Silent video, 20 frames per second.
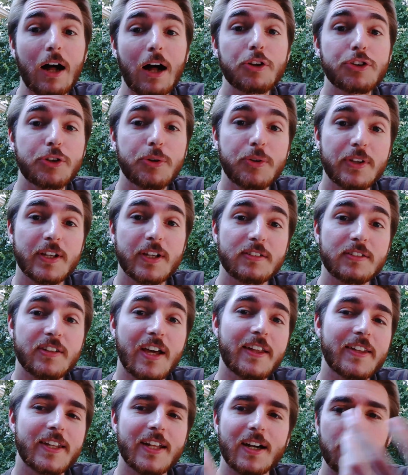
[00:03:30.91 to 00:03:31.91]
I'll do this
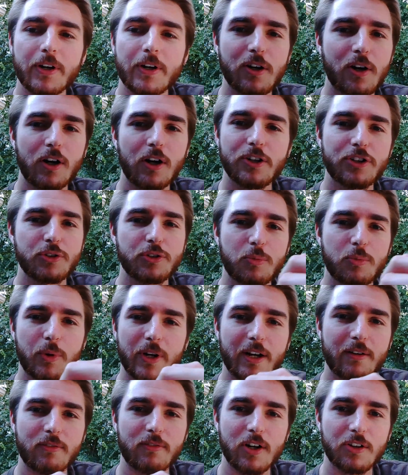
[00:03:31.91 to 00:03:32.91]
and then I'll get on doing
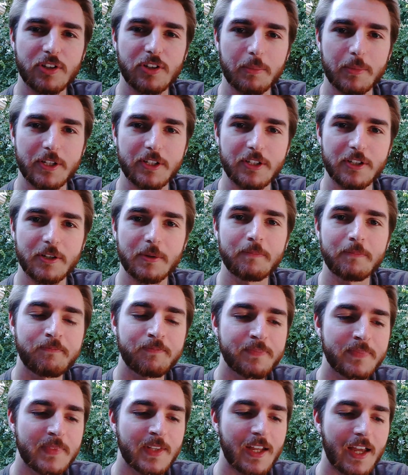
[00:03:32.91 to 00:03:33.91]
whatever else I'm gonna do.
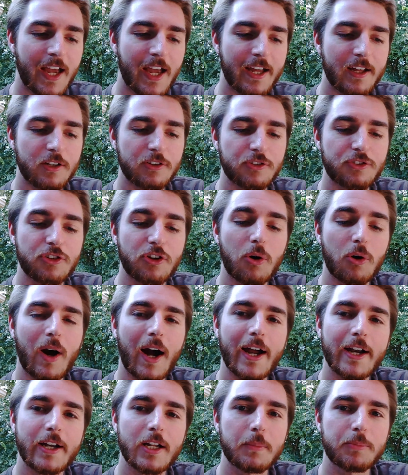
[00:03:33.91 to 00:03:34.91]
And so
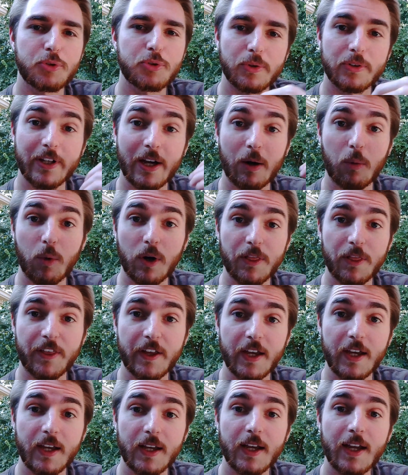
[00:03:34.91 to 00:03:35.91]
I ended up doing that one
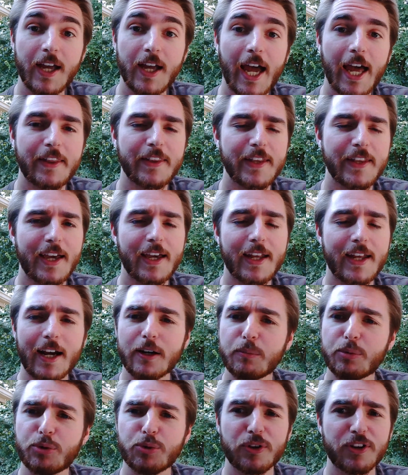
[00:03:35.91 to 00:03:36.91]
thing, and then I
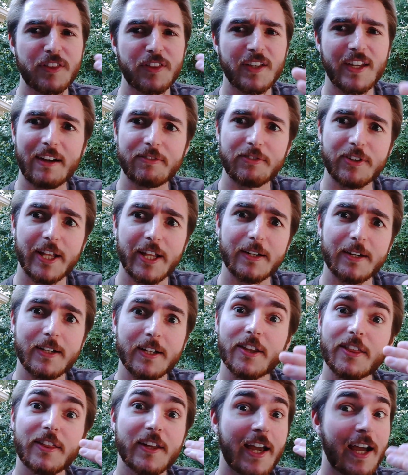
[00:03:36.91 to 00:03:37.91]
ended up doing the thing after that,
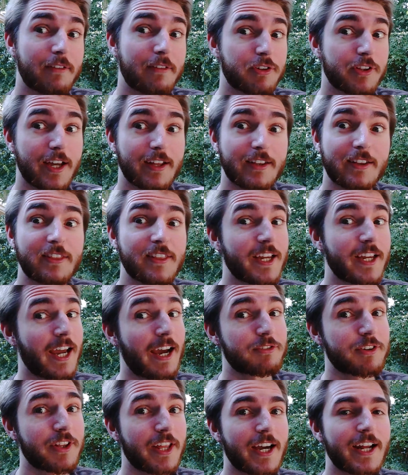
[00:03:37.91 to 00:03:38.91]
and the thing after that, and the thing
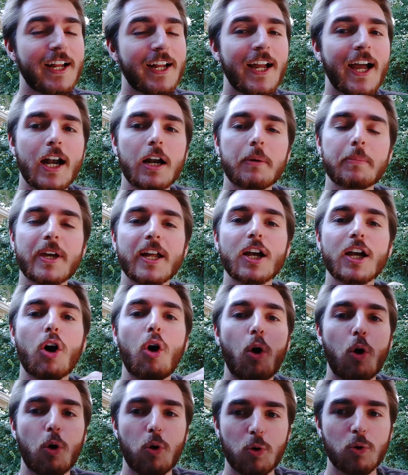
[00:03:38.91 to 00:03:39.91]
after that, and I'm getting a
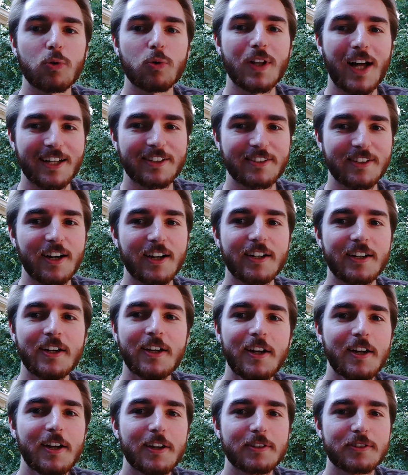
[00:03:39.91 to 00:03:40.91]
whole lot done.
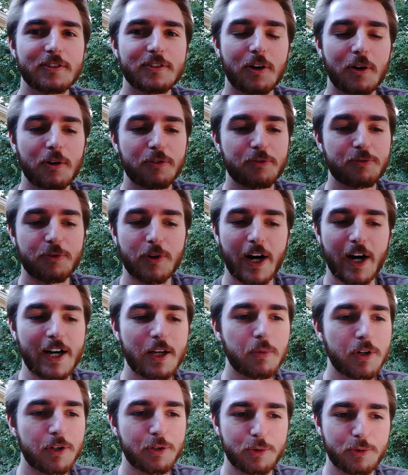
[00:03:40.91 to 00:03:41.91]
So for
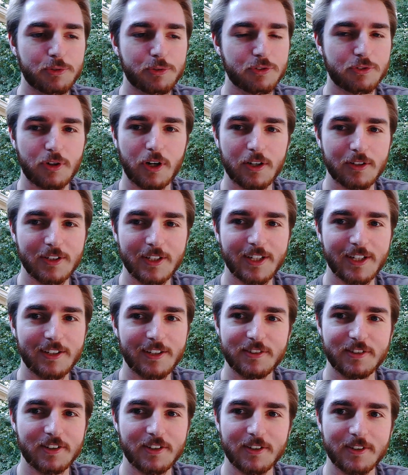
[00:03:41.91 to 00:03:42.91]
anyone who's struggling
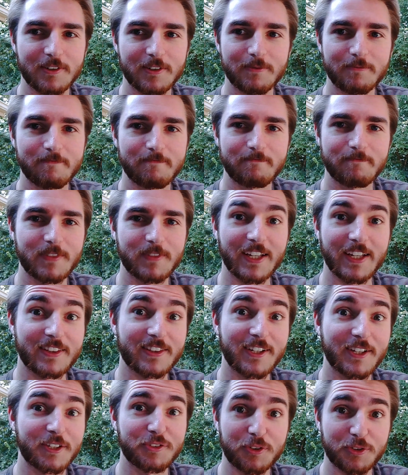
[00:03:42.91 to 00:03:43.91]
to get
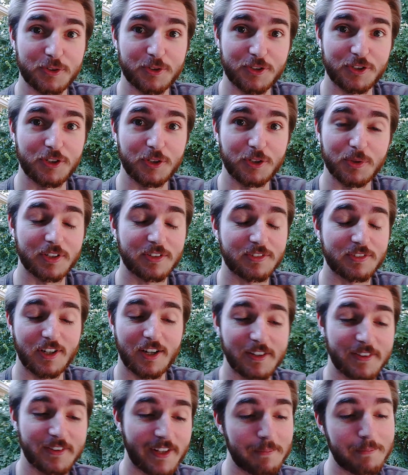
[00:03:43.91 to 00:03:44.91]
things on their to-do list
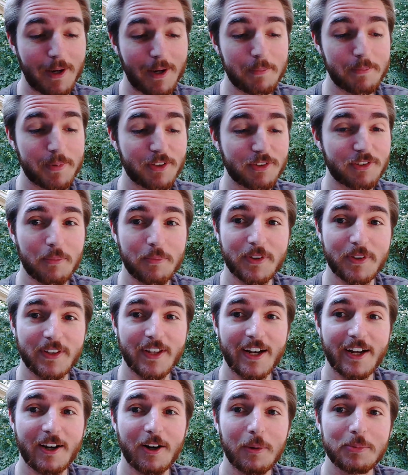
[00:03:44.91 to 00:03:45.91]
done, that might be something
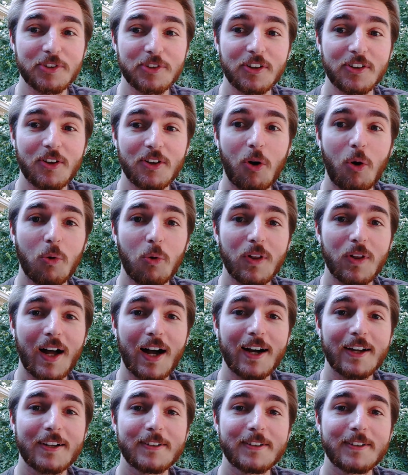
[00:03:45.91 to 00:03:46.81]
that helps a whole lot.